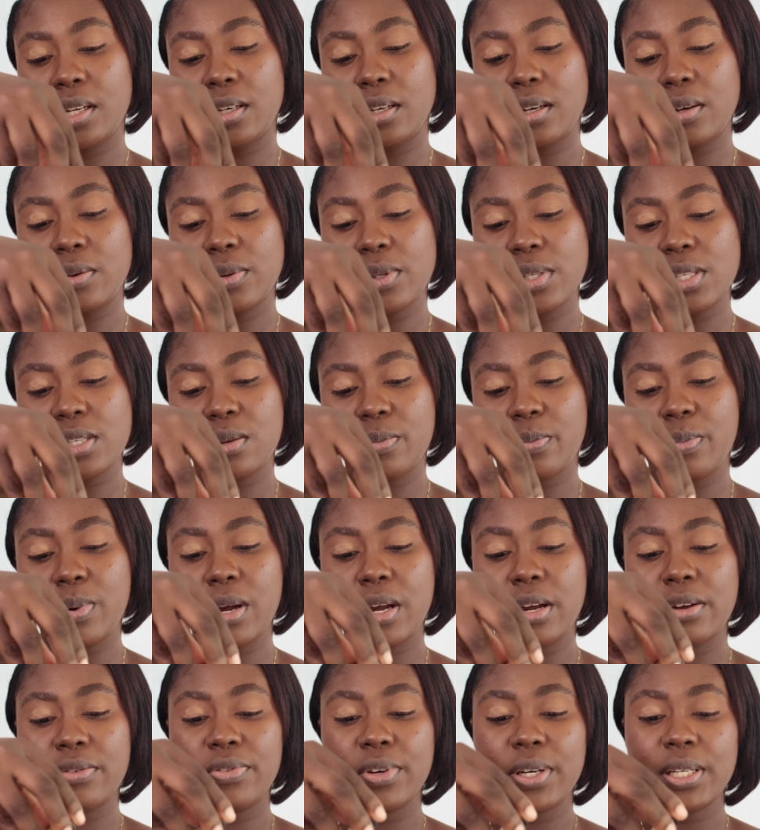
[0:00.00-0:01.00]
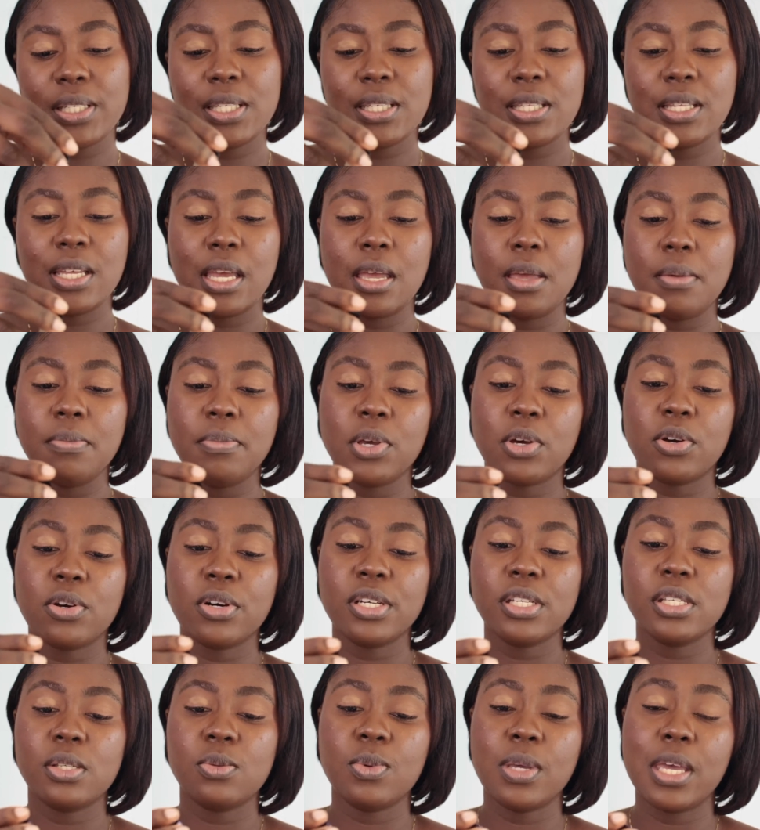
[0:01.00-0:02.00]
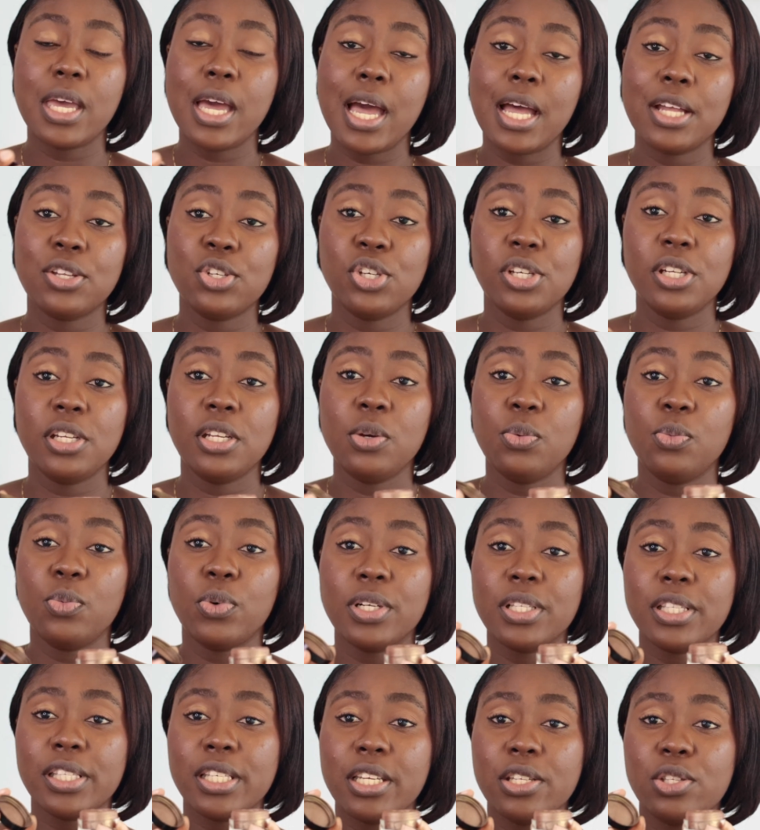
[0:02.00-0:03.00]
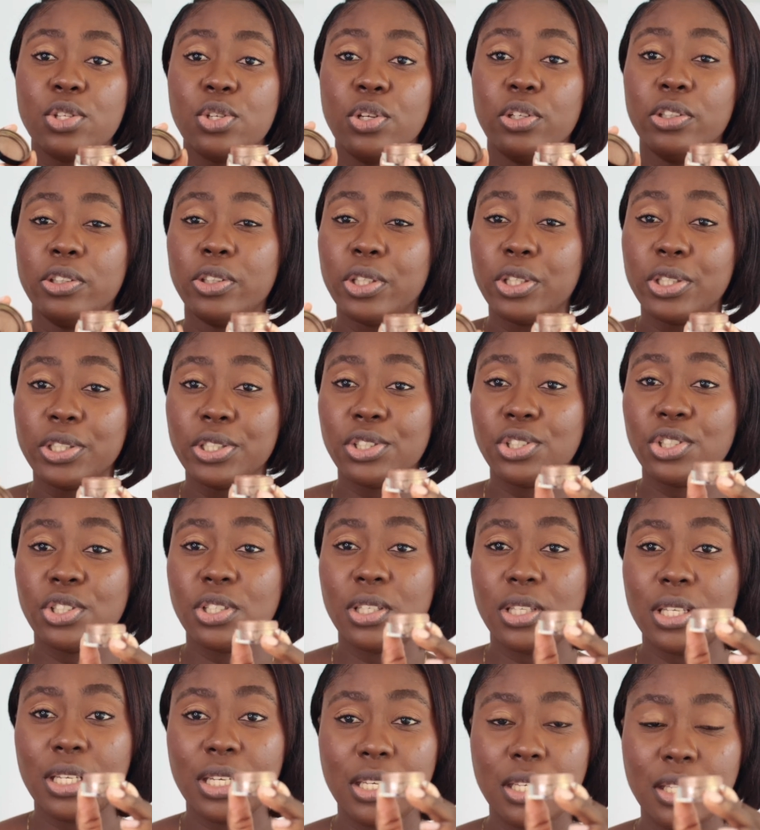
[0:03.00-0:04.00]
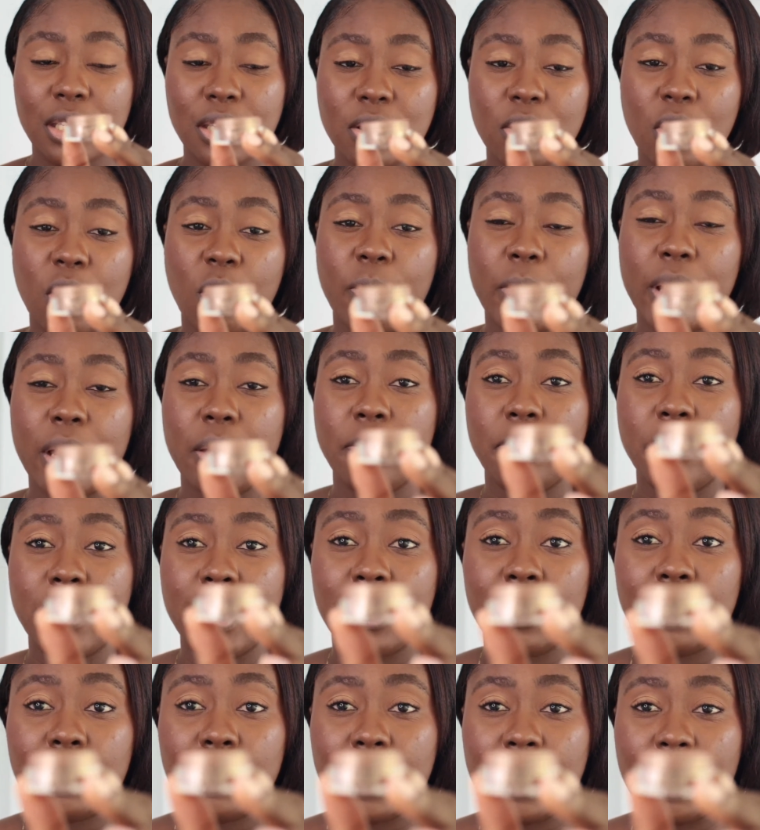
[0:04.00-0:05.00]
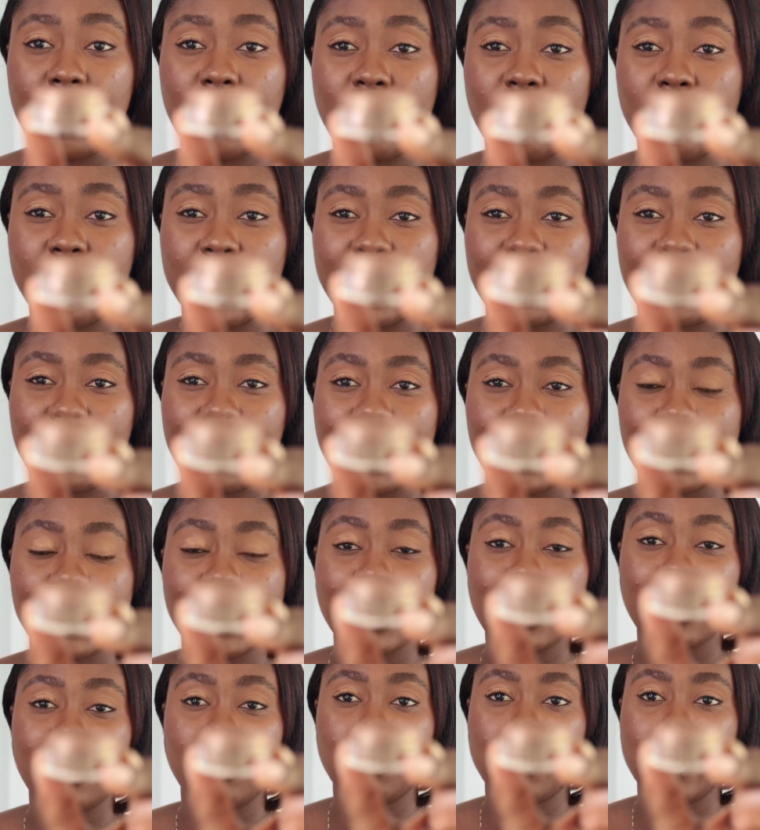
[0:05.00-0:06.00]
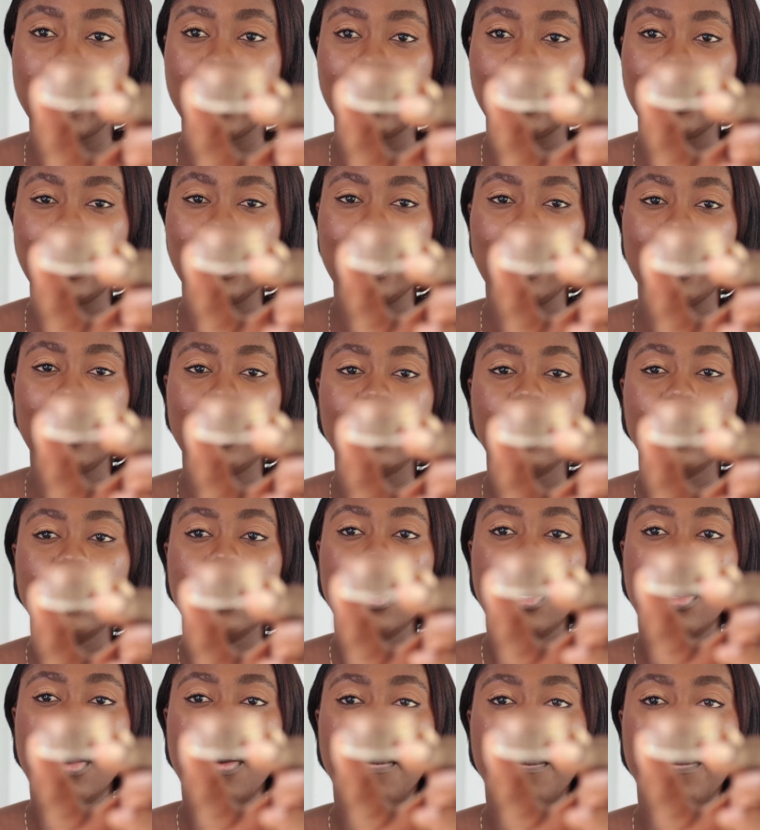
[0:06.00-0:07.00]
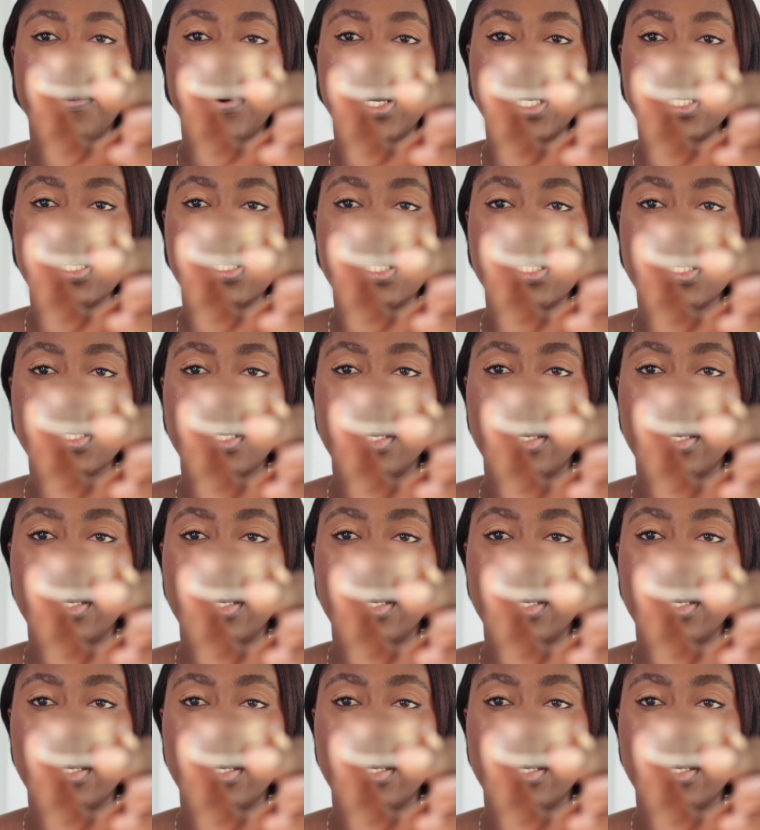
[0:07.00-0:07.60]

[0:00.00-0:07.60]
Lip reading: it was the perfect name because we actually wanted to launch these on my birthday, on my 30th birthday, but